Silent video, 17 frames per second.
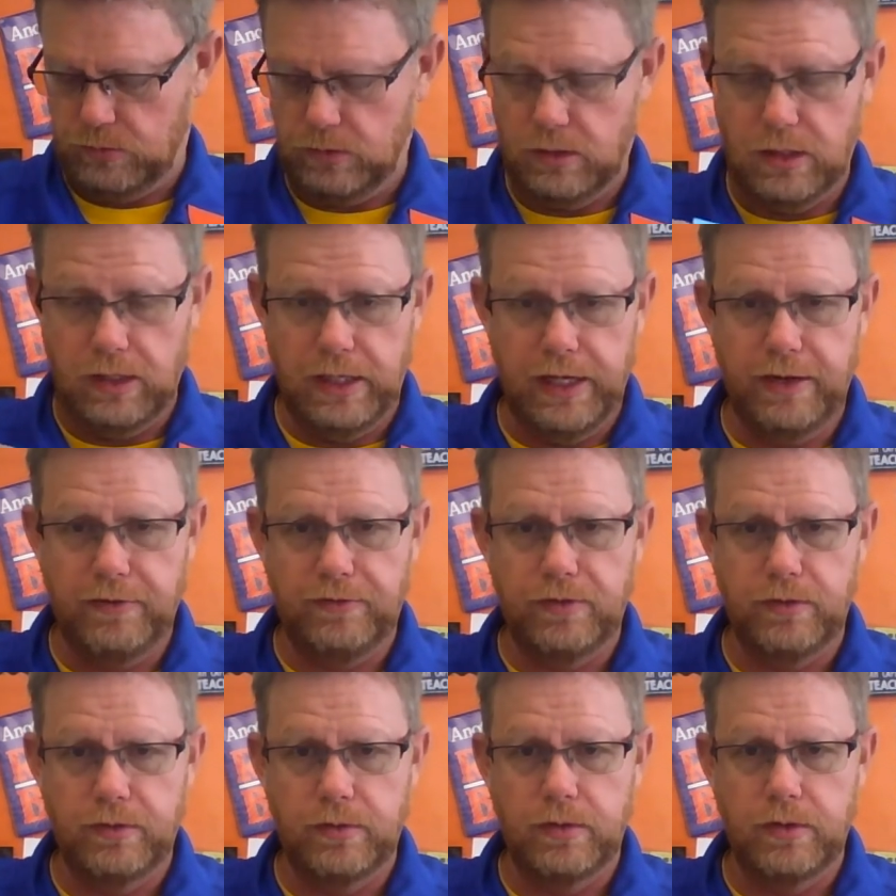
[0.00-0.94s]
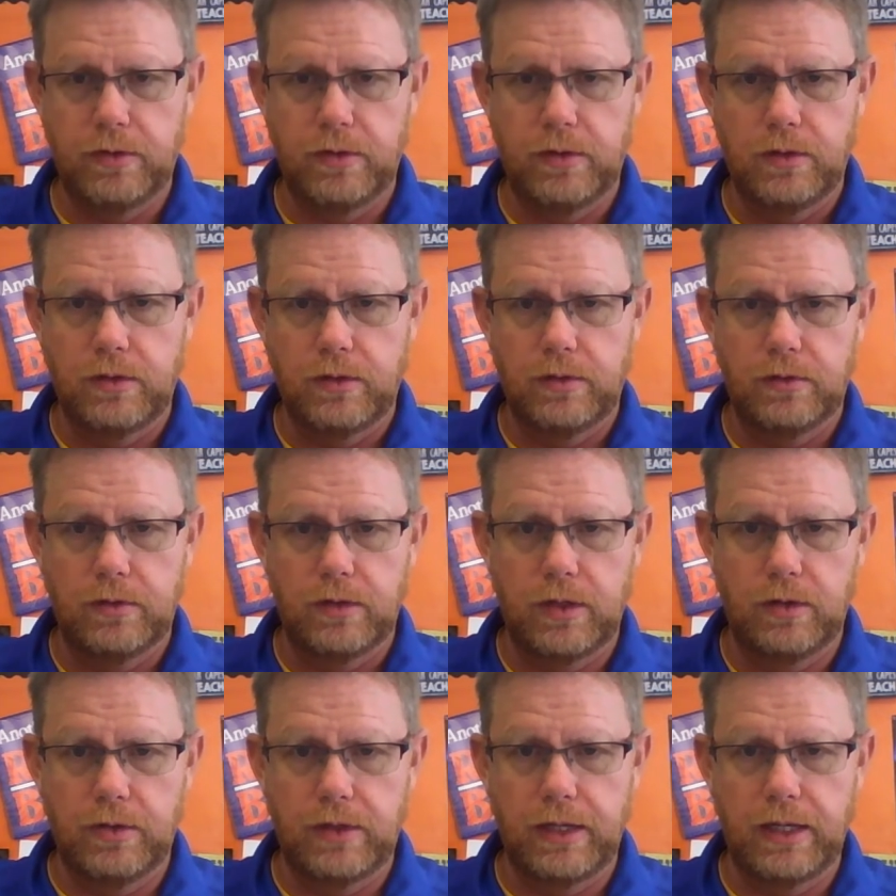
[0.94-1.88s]
The left,
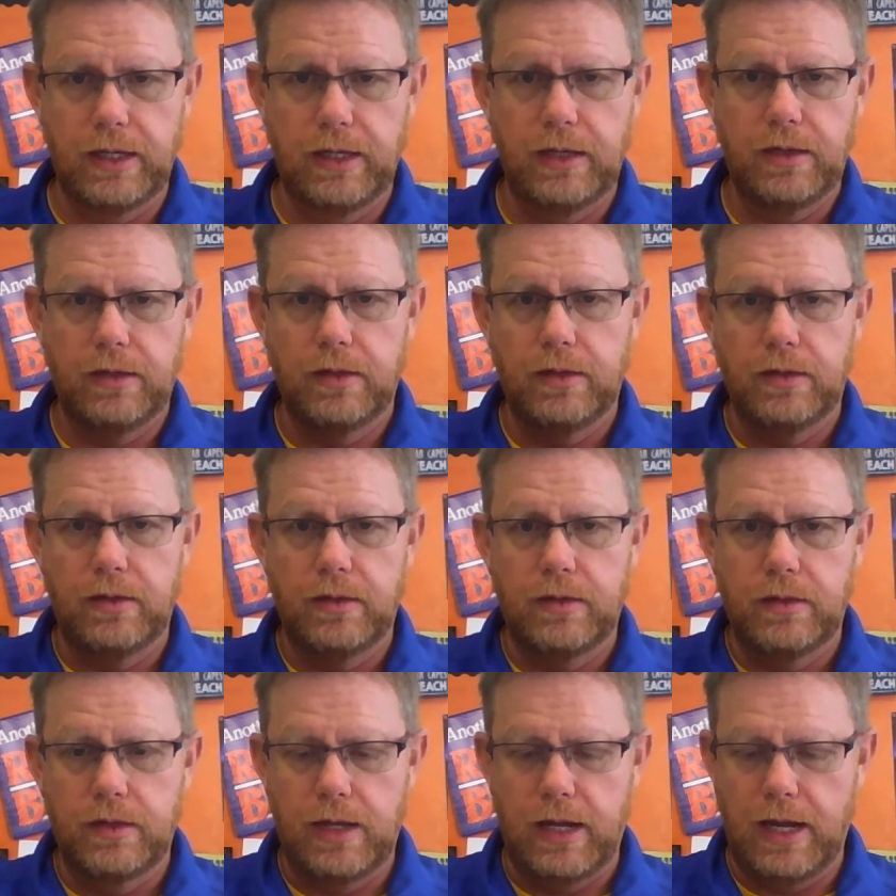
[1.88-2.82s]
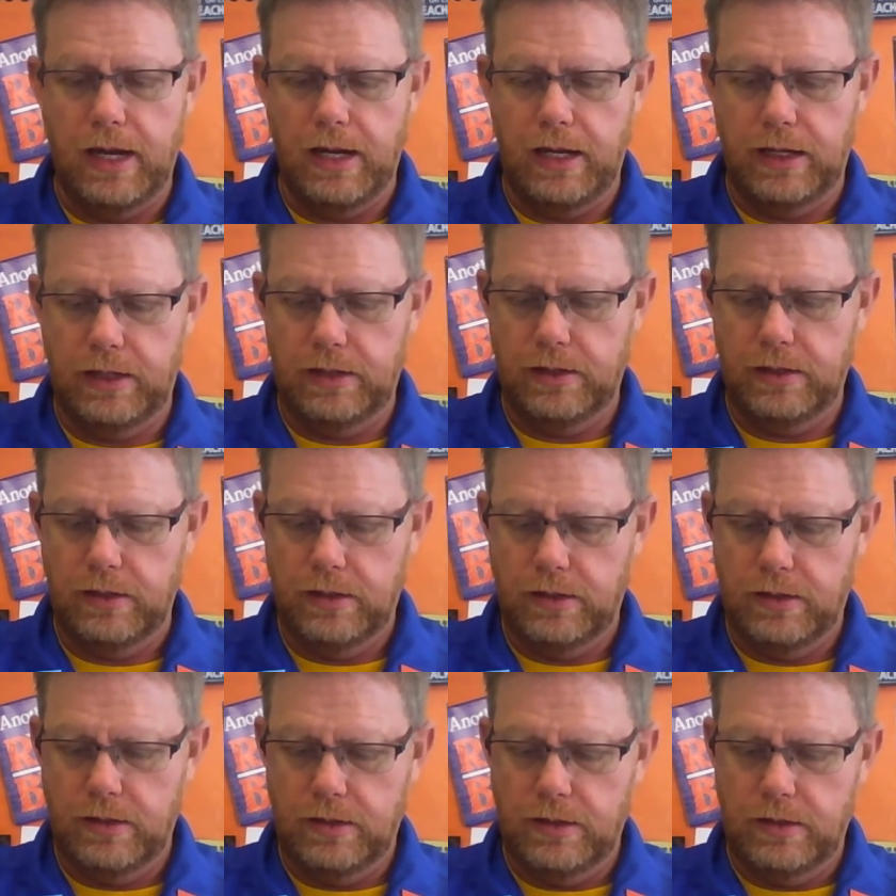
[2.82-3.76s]
okay, and
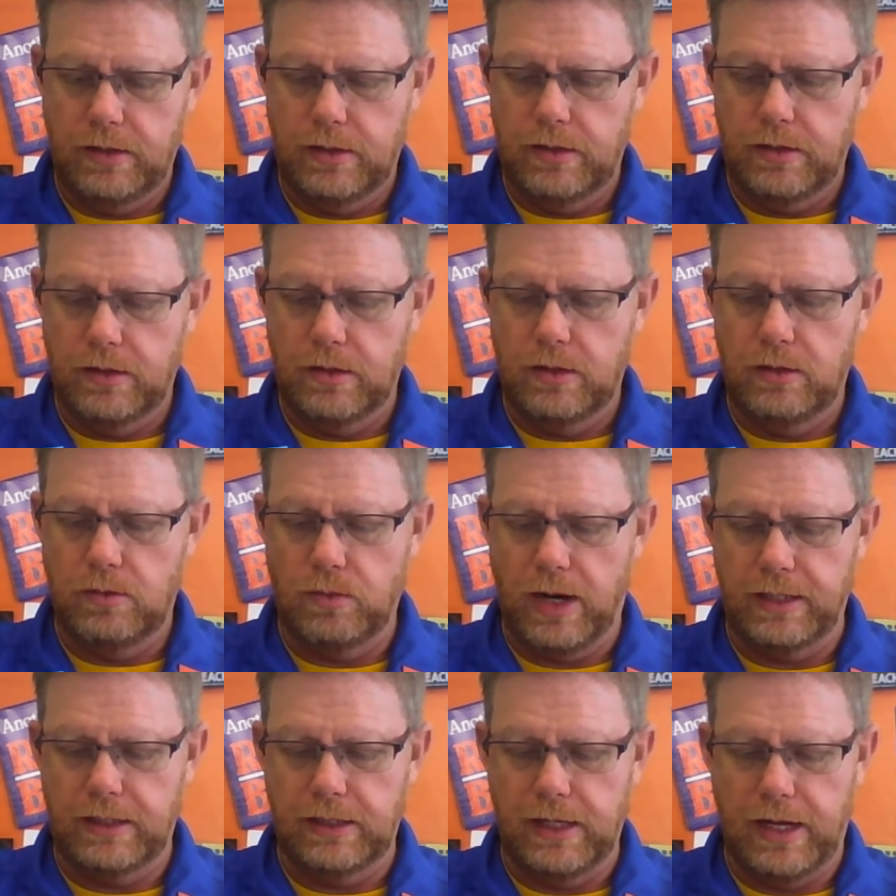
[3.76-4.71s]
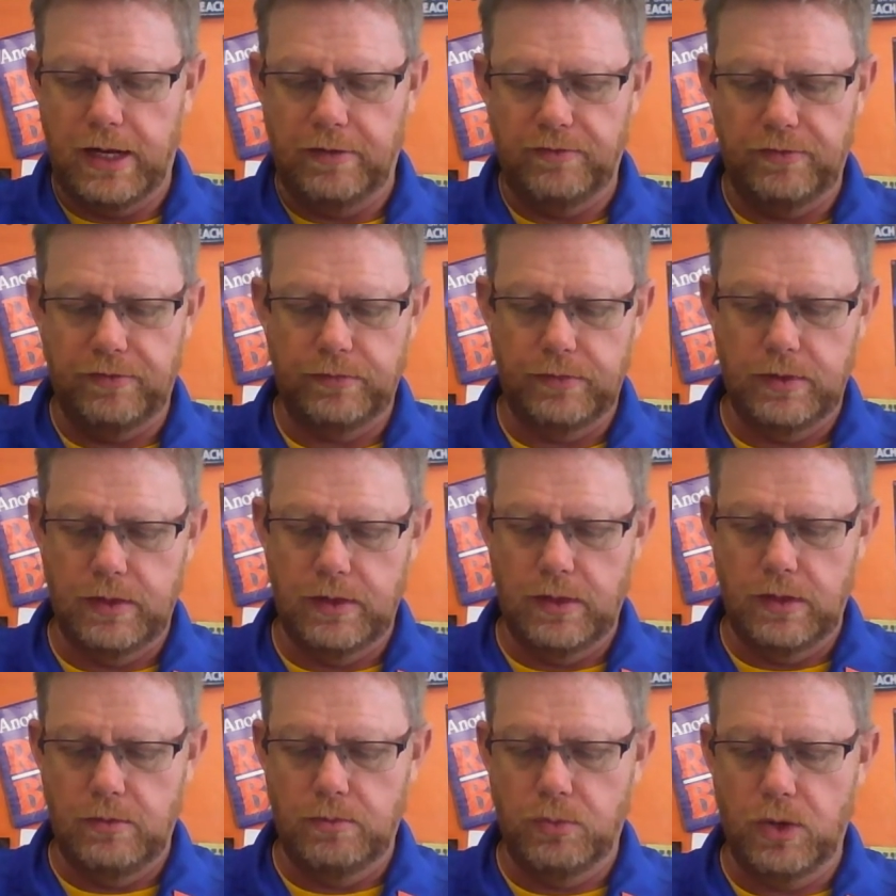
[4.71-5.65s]
right to life.
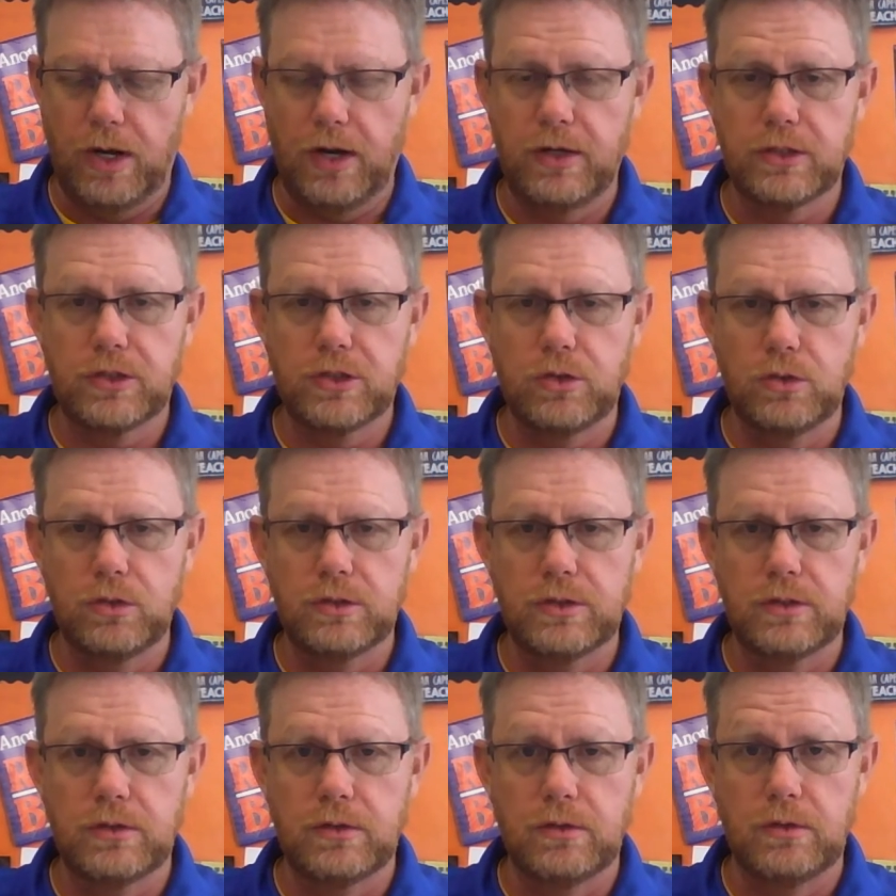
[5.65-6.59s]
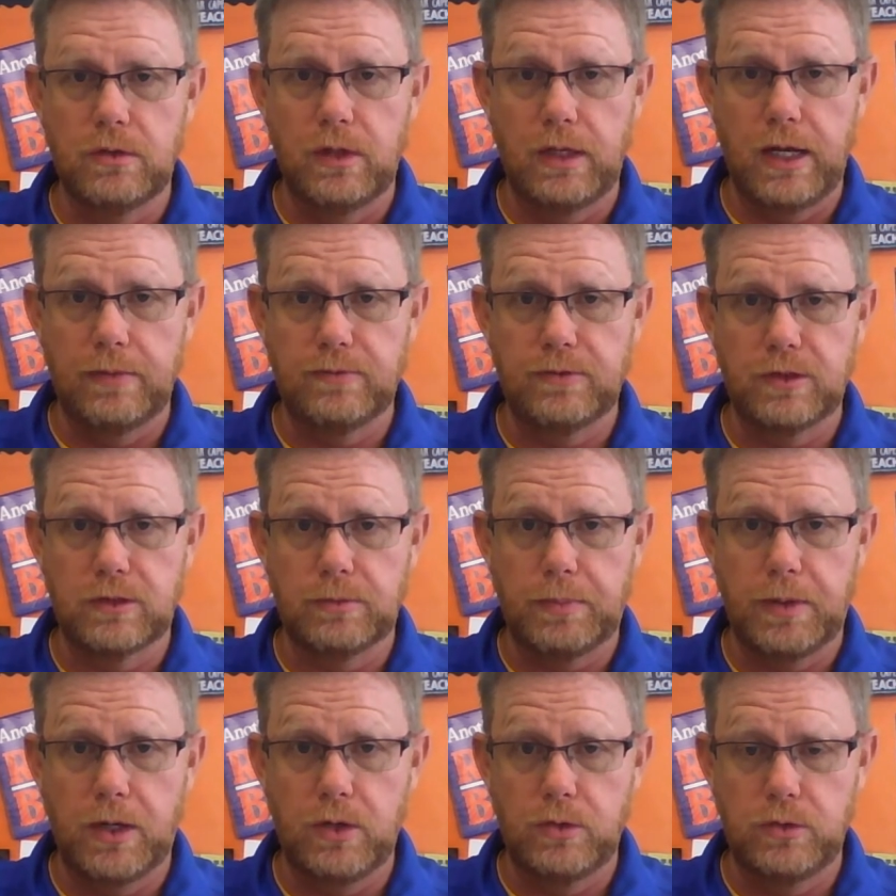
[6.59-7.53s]
Prayer in schools: left is
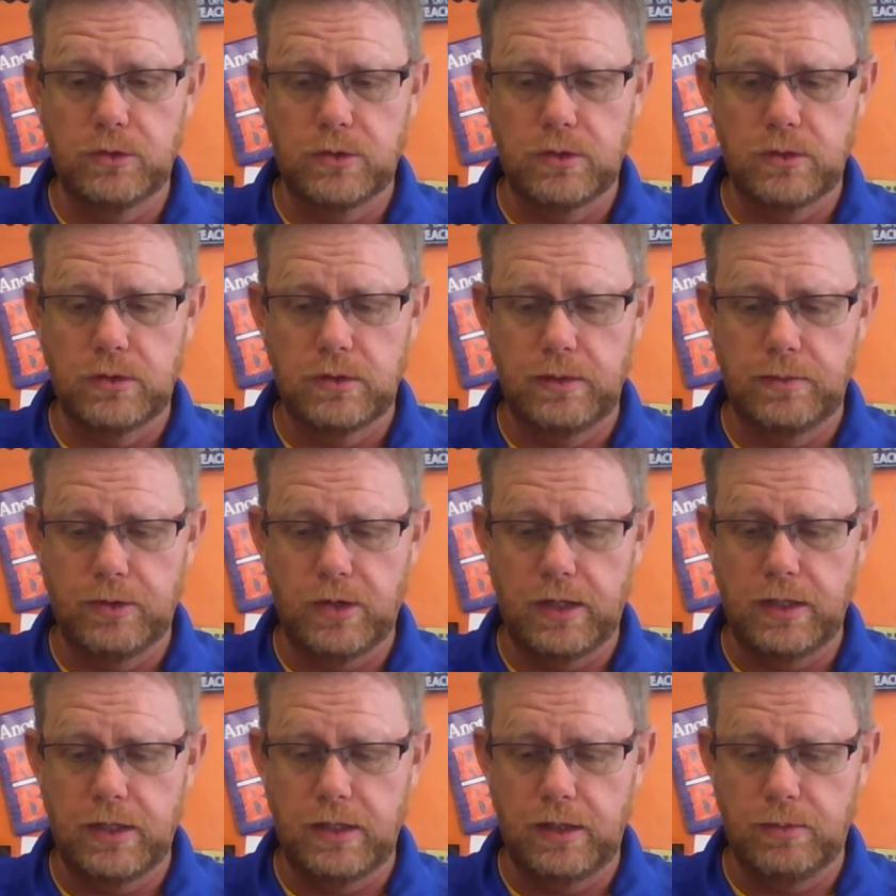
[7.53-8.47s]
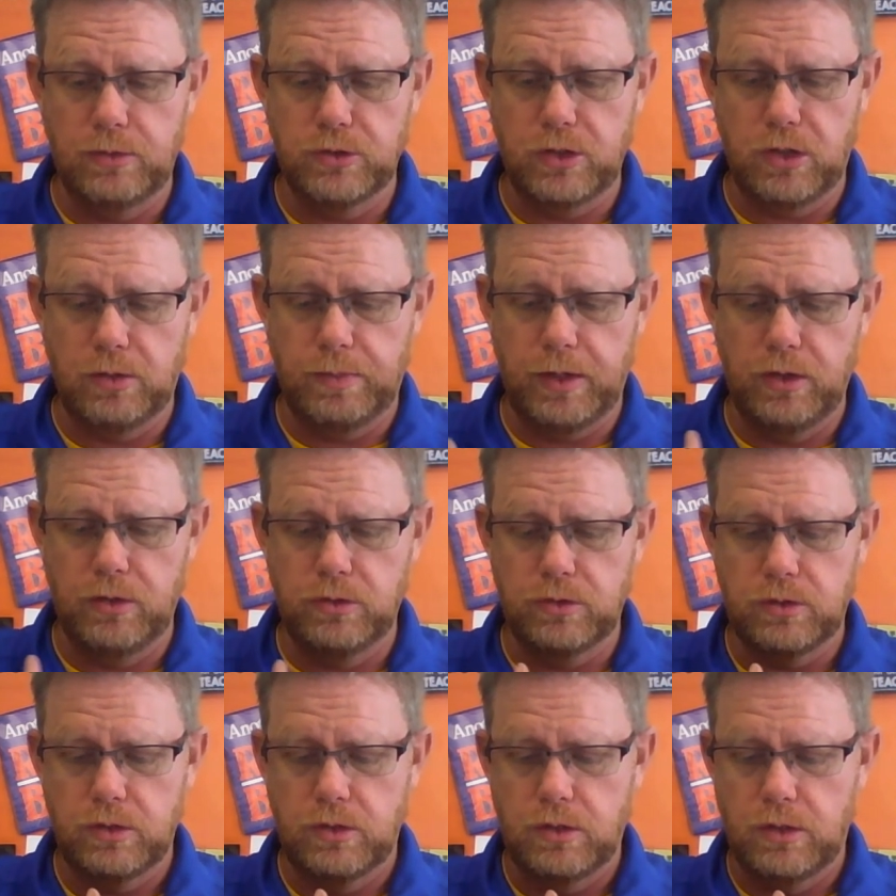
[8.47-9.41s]
opposed. Liberals are
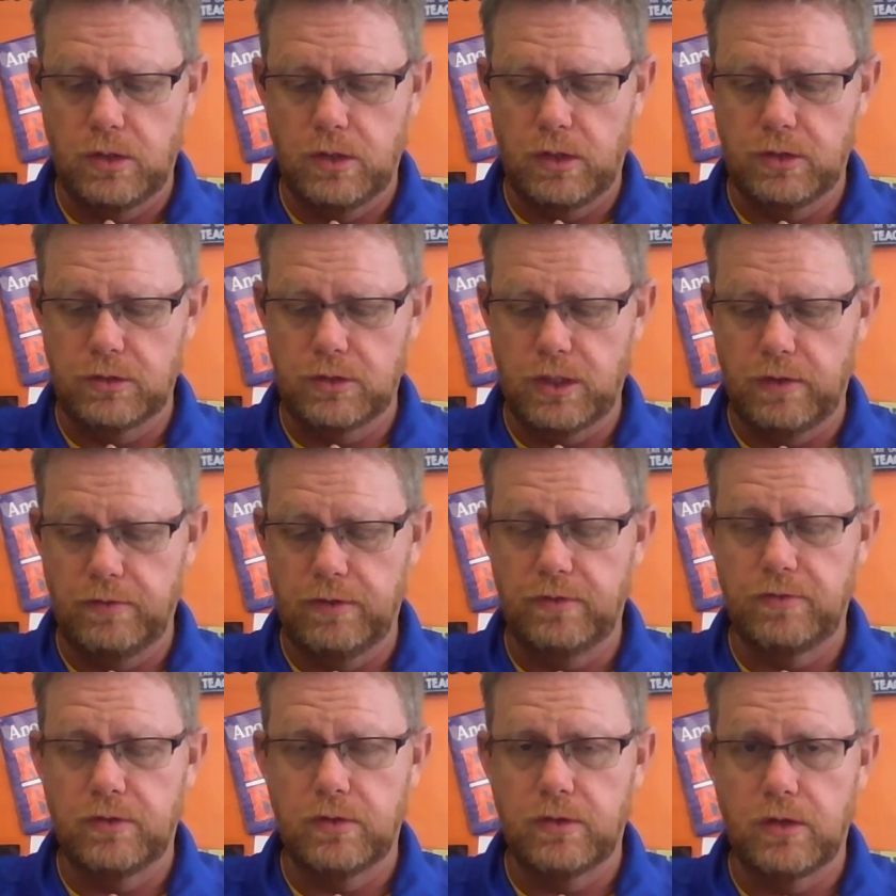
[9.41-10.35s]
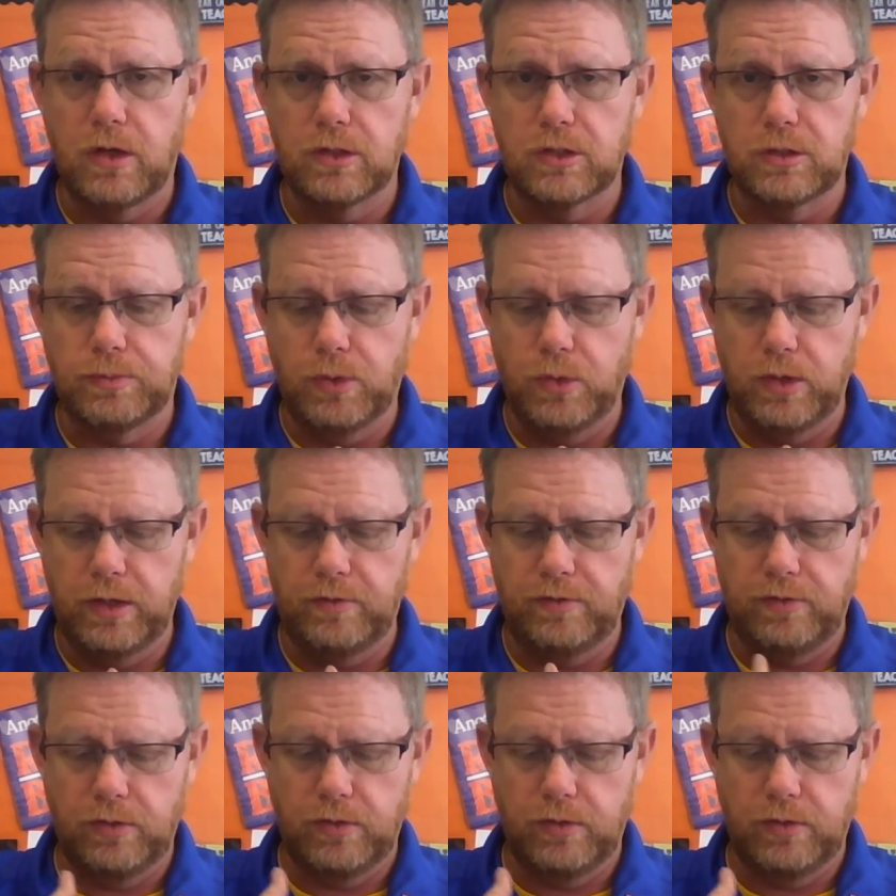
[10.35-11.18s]
opposed. Conservative are supportive.